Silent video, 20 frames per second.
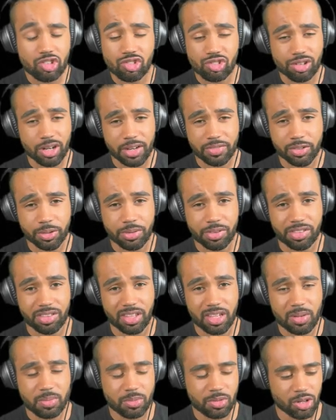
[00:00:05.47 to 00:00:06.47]
travel
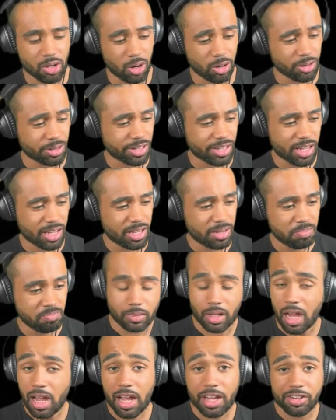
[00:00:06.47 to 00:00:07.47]
themed horror
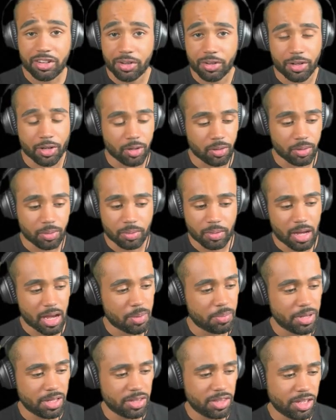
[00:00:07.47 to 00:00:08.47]
game? I don't know.
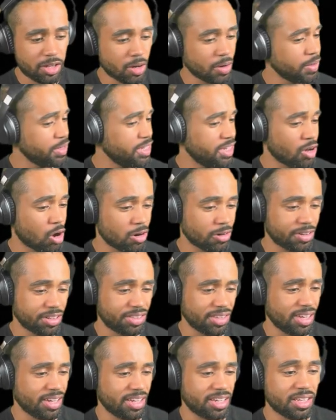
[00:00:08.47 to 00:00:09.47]
I mean, the only horror
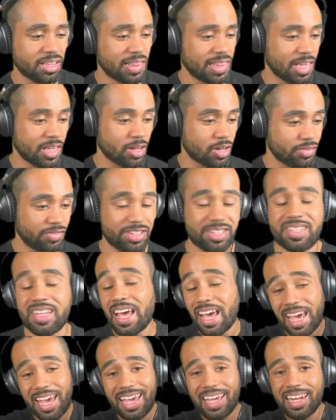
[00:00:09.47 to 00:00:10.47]
thing I can think of is
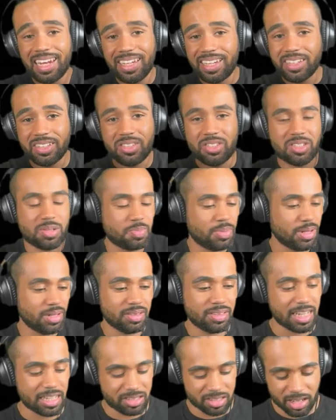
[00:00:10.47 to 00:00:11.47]
aliens,
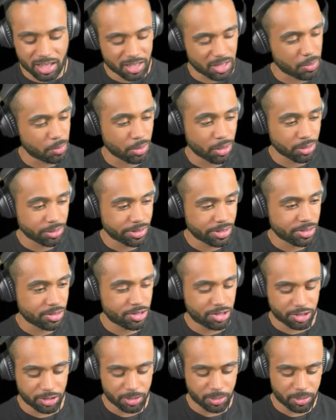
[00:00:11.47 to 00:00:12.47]
but that's kind of boring,
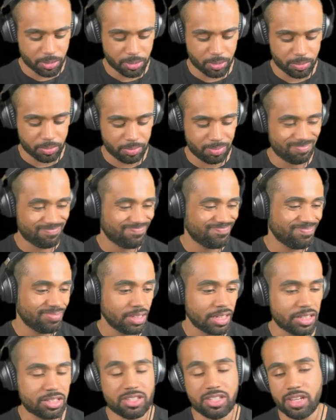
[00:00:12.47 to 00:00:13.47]
so
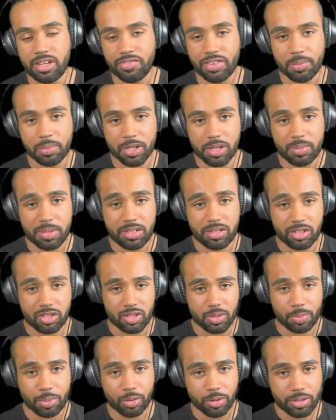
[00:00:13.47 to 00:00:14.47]
let's see if I'm going to be
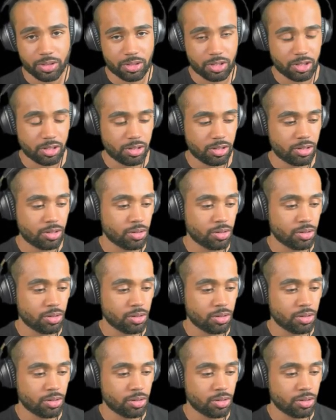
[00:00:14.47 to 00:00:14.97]
disappointed